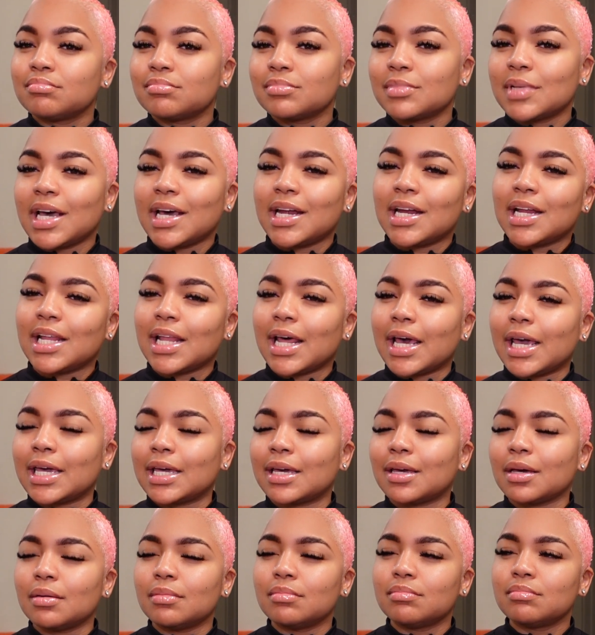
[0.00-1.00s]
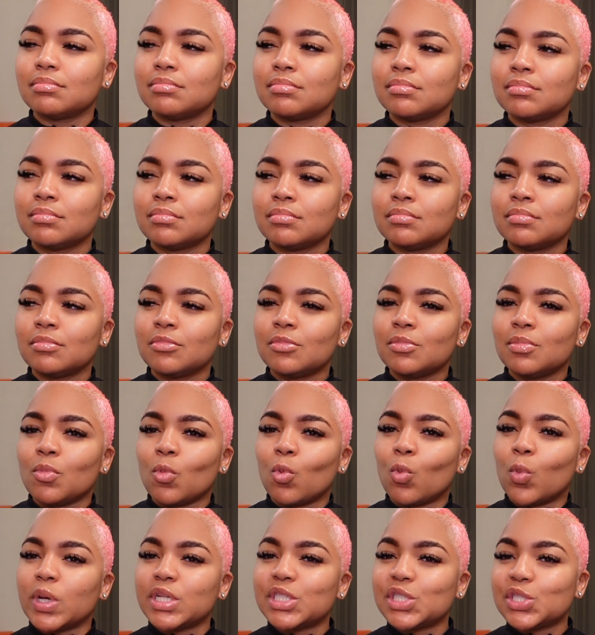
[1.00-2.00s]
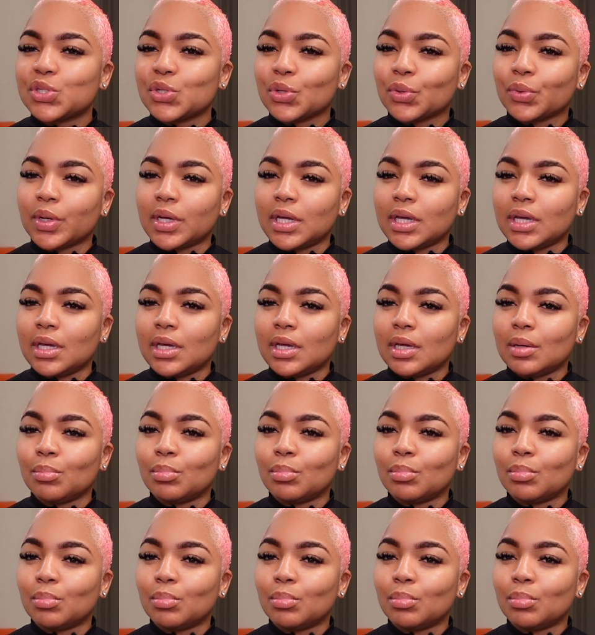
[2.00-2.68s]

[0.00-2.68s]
kind of like wintry